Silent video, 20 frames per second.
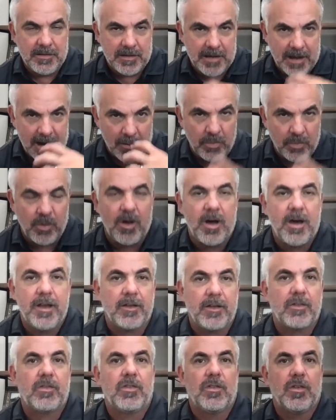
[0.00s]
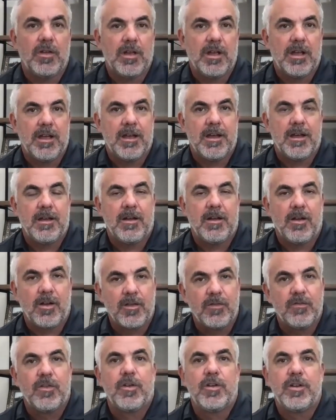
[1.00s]
our products are
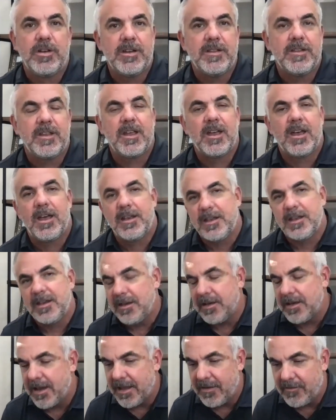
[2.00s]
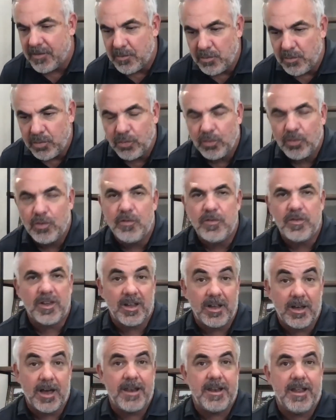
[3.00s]
converted in the gut and have improved the
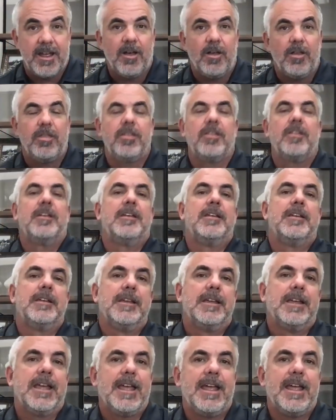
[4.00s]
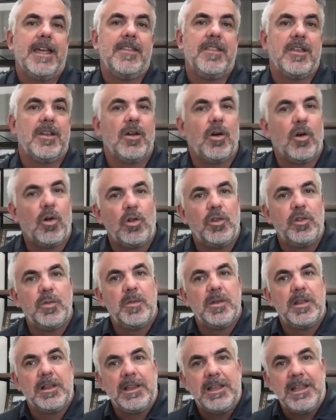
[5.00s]
gut health. And then
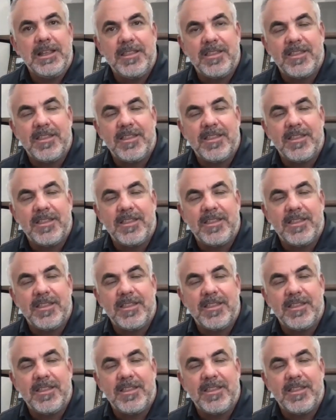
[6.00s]
ultimately,